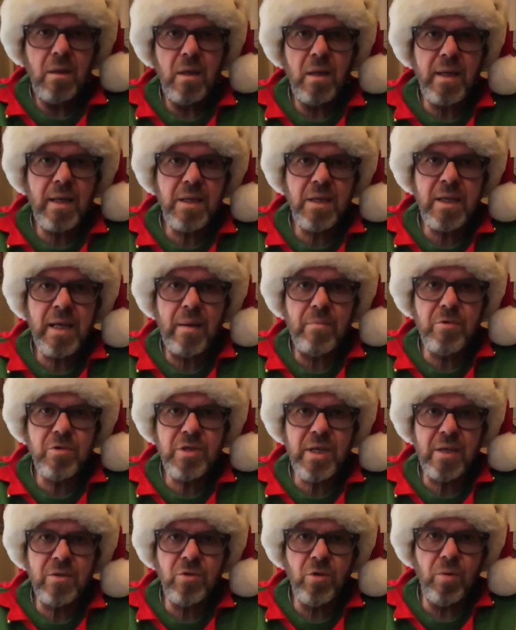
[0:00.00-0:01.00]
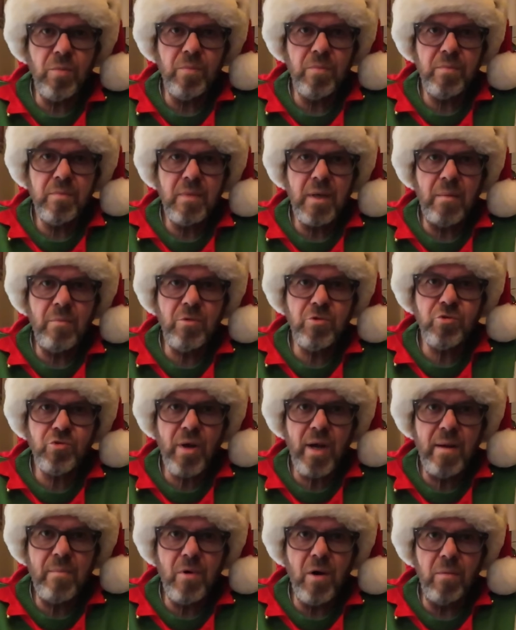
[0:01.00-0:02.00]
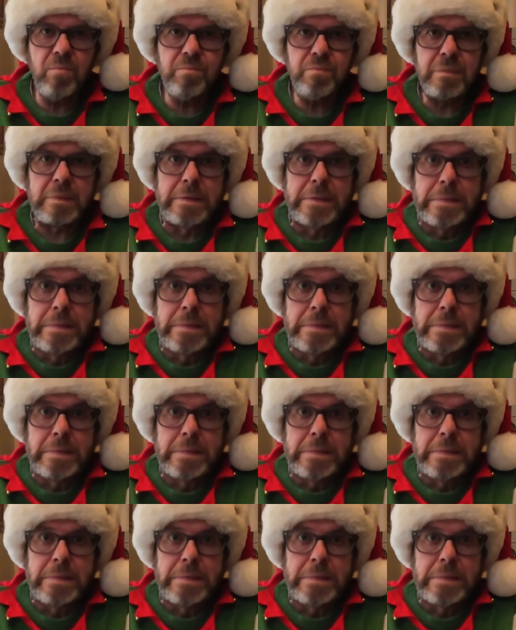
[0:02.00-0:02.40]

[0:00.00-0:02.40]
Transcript: I'll get the camera set up and we'll try them on.